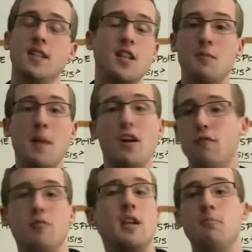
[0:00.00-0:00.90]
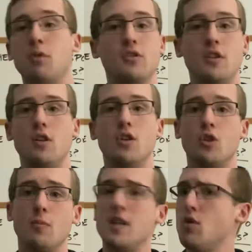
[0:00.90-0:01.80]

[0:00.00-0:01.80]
It doesn't matter if you're being persecuted in Germany.